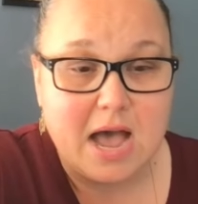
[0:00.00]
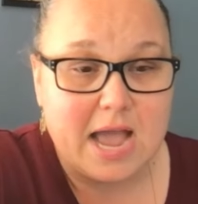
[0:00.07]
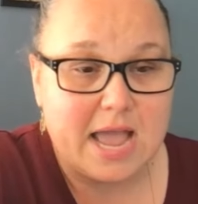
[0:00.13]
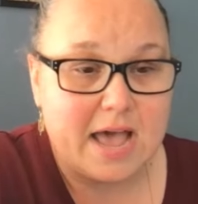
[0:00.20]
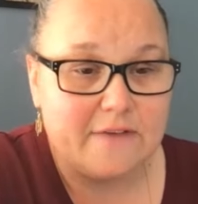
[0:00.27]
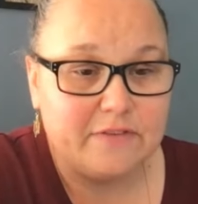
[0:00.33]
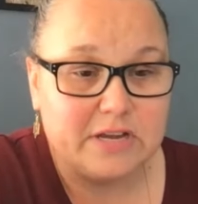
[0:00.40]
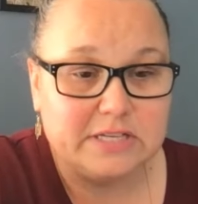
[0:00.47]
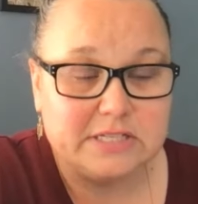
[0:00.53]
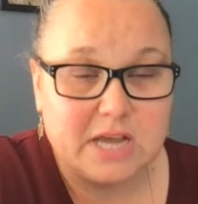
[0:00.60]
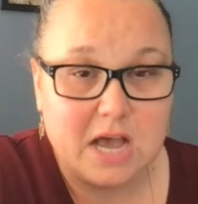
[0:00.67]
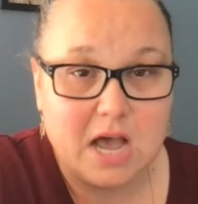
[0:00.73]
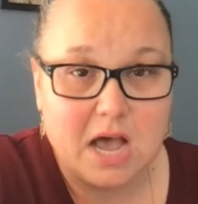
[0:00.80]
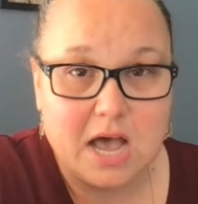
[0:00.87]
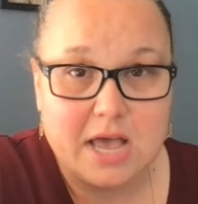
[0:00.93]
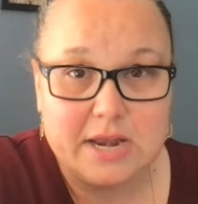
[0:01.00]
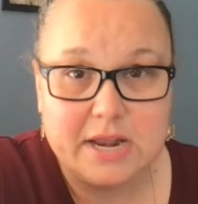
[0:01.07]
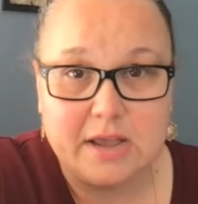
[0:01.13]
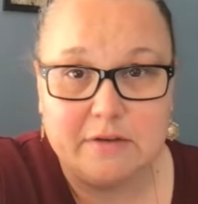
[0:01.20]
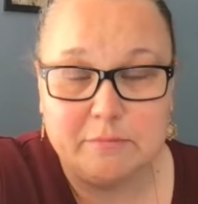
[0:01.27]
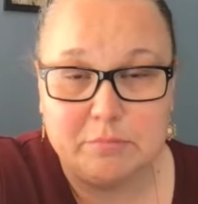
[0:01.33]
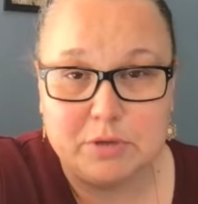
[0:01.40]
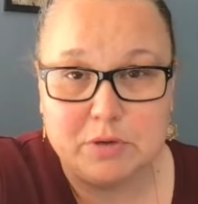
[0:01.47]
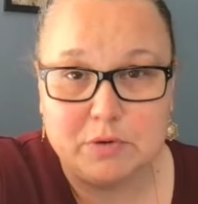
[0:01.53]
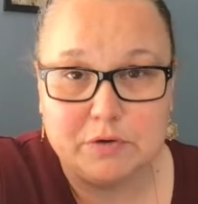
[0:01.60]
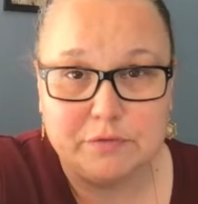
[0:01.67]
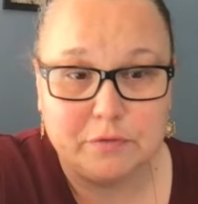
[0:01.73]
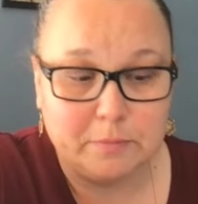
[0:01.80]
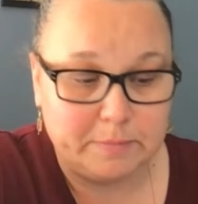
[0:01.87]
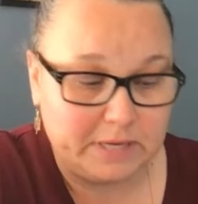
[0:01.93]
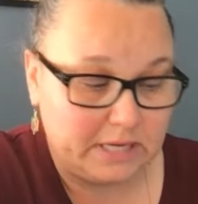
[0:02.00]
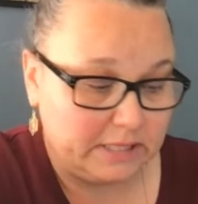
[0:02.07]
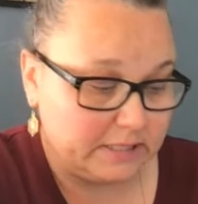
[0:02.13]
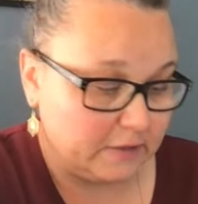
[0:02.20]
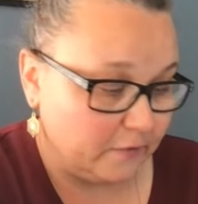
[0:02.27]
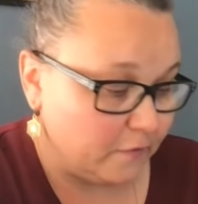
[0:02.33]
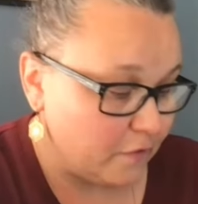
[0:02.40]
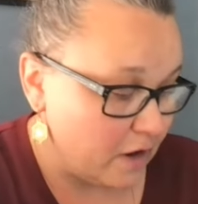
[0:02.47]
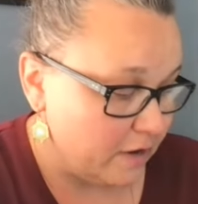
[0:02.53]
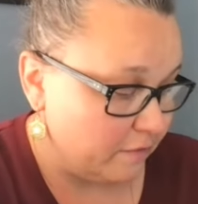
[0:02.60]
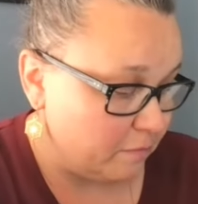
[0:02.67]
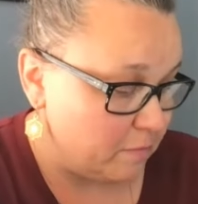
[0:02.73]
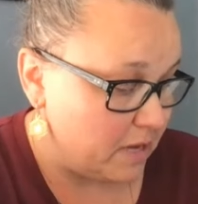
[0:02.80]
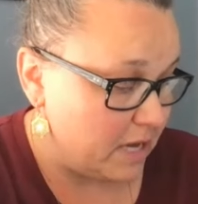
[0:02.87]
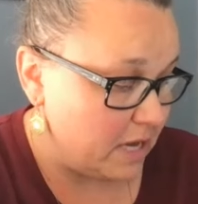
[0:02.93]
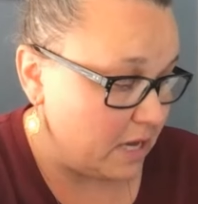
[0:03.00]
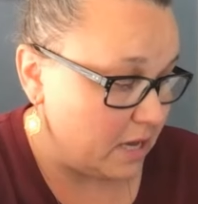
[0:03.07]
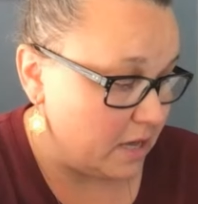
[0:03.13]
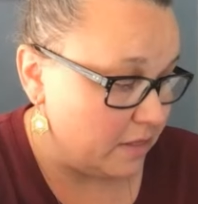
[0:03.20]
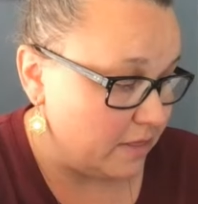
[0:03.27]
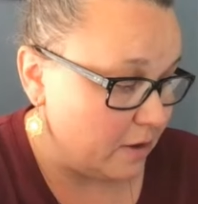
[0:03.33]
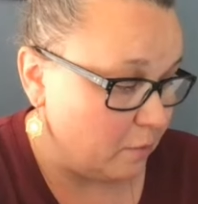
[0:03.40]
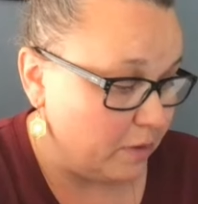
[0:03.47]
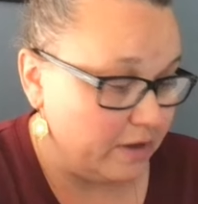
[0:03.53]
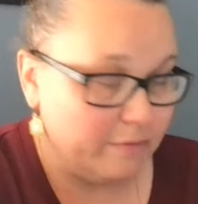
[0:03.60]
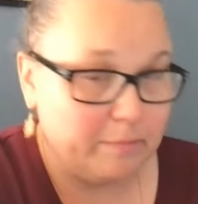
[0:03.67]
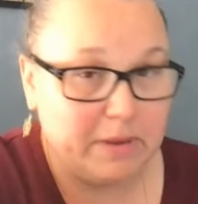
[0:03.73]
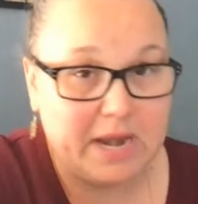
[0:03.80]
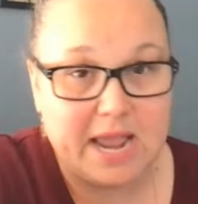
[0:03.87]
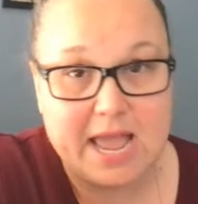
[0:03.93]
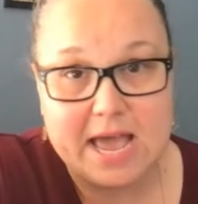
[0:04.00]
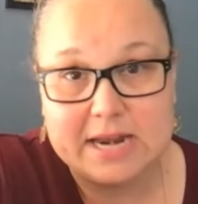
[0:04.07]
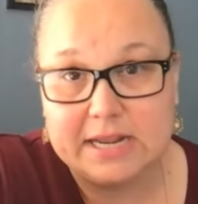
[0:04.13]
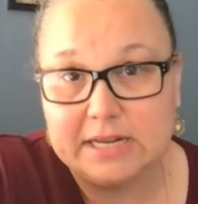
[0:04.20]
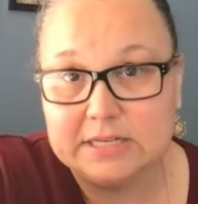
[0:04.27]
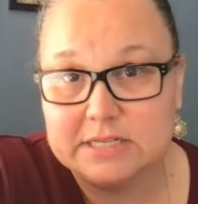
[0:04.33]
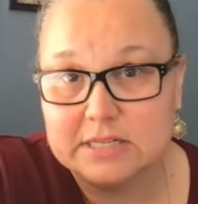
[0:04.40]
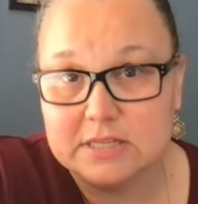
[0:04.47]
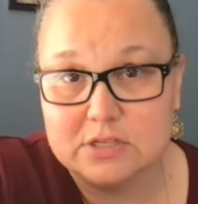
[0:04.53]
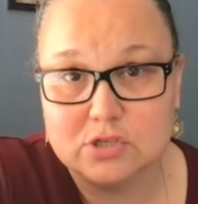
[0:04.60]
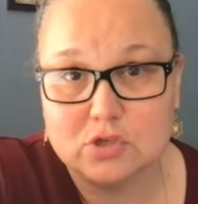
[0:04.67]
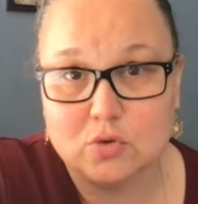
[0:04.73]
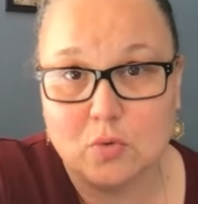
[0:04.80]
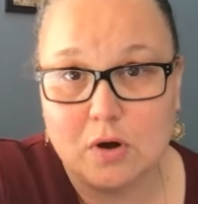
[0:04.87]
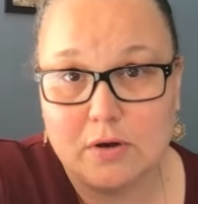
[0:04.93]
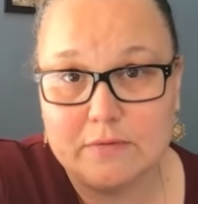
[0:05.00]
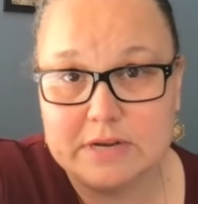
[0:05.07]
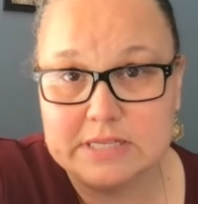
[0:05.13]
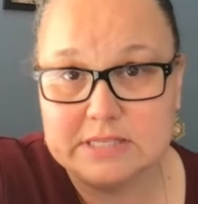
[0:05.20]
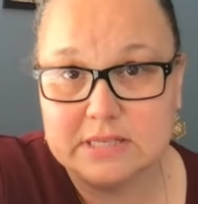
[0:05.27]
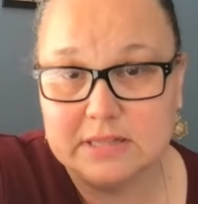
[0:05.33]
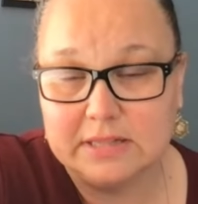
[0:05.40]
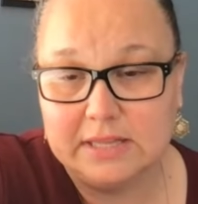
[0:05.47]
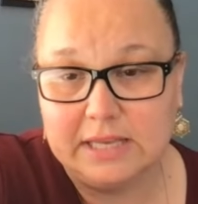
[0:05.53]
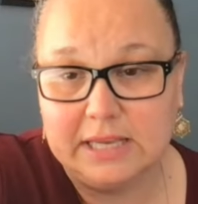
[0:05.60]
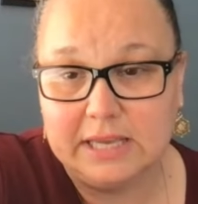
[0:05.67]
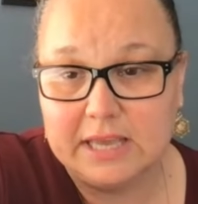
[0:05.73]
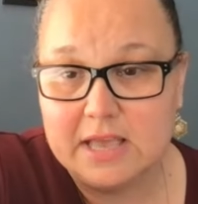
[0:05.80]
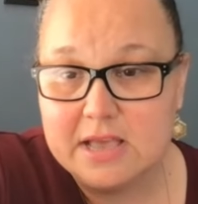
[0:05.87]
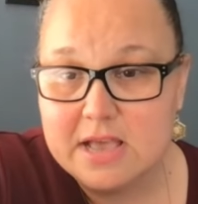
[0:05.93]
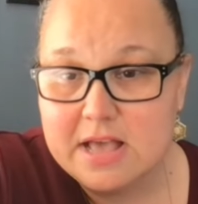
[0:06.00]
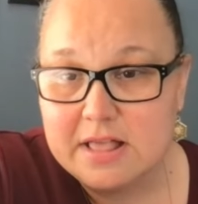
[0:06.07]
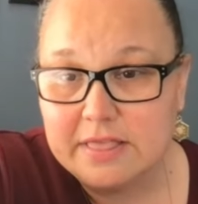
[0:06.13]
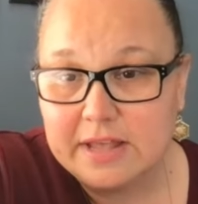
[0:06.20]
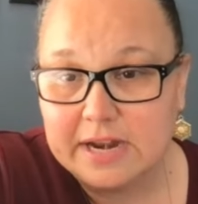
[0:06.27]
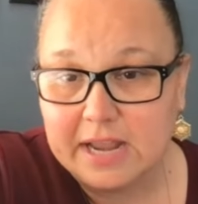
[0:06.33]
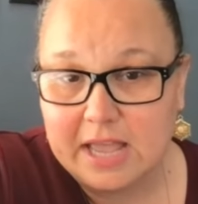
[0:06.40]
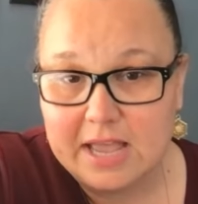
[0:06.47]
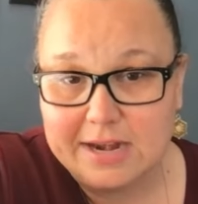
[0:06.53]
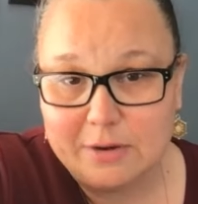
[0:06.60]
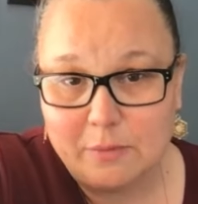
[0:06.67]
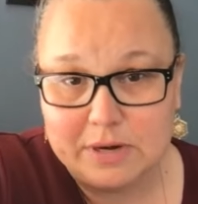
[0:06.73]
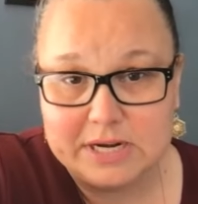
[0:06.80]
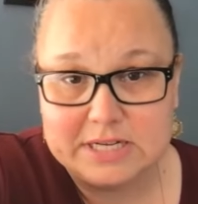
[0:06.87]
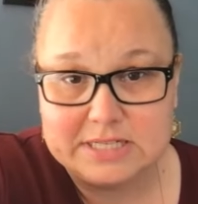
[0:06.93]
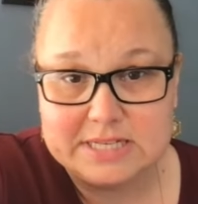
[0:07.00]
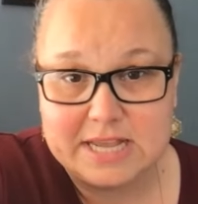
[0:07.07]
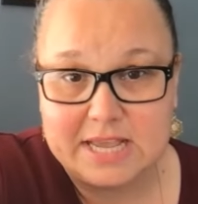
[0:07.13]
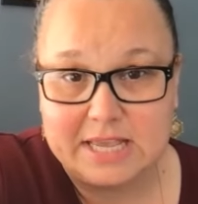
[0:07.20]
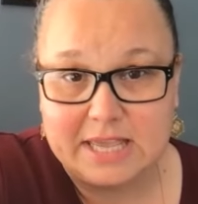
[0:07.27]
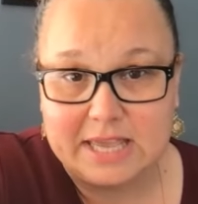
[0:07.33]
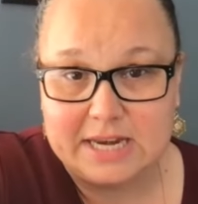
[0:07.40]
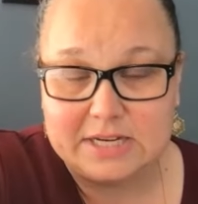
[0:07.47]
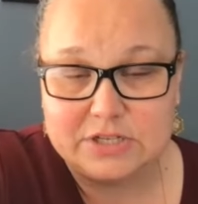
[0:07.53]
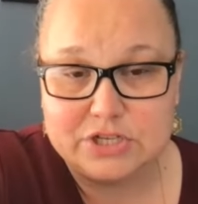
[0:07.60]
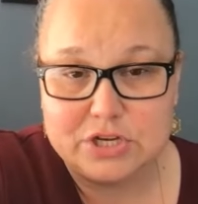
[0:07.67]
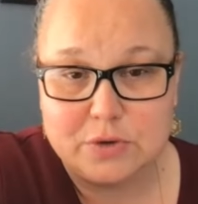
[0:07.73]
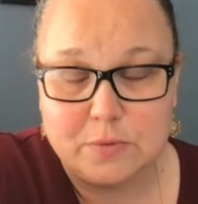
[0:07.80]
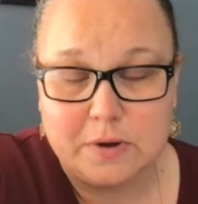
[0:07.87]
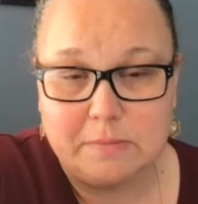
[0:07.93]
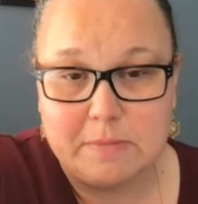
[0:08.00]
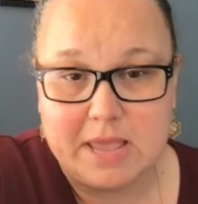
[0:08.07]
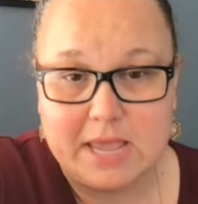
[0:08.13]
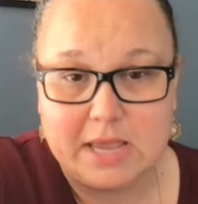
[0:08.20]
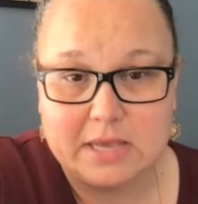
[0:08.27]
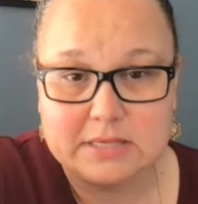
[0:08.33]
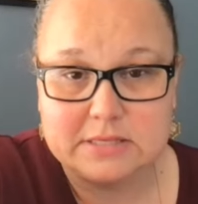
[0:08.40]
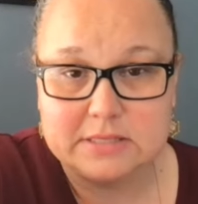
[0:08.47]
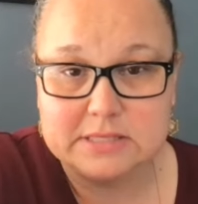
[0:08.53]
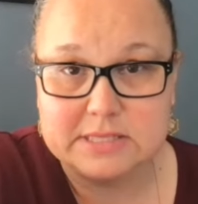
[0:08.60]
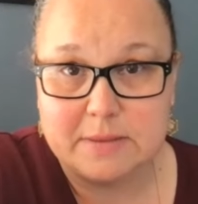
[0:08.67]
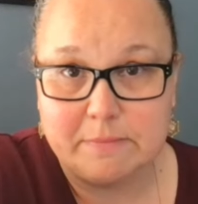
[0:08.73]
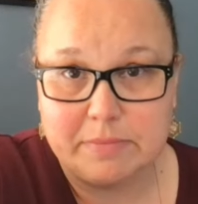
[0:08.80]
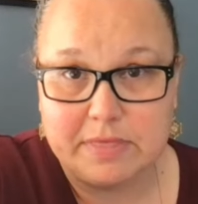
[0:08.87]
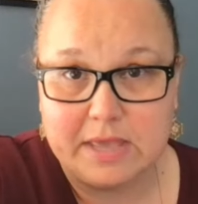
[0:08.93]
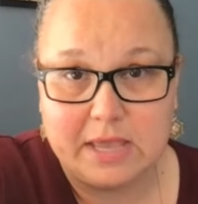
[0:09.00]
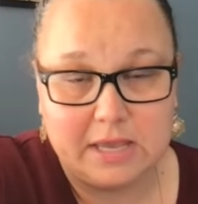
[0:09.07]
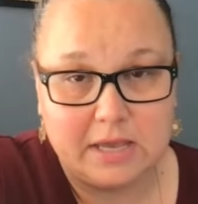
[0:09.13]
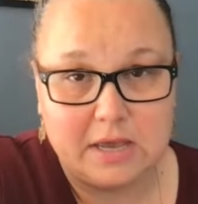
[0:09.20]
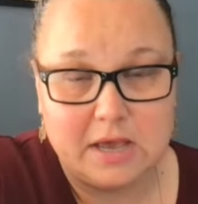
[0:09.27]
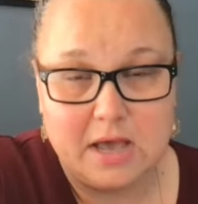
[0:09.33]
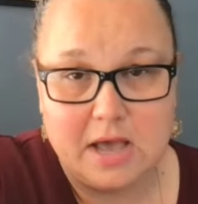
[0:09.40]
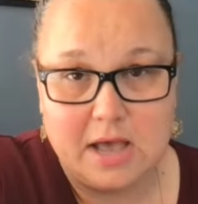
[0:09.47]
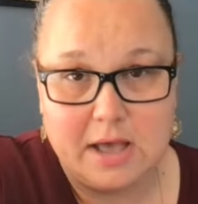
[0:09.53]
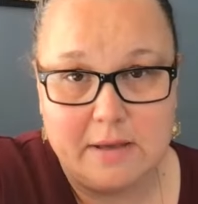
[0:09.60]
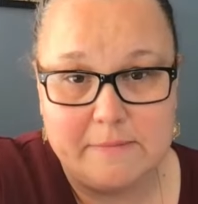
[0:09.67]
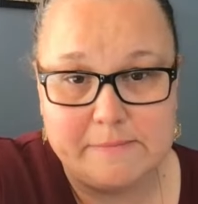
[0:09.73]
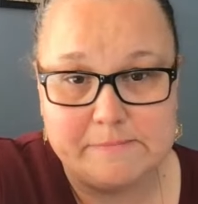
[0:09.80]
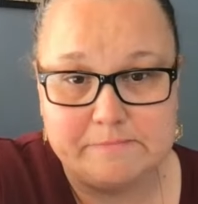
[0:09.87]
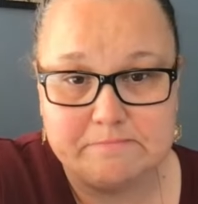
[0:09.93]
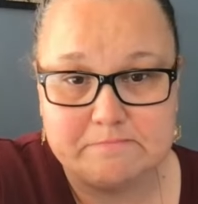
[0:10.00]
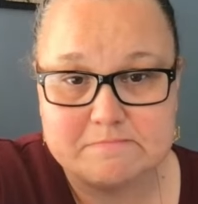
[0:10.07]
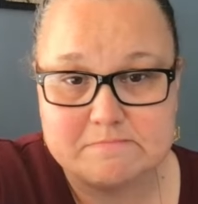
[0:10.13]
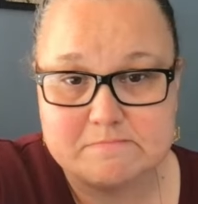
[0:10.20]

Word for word: I have a ton of beautiful beads in front of me that we have been adding to the store recently that I kind of want to dig into and make something. Um,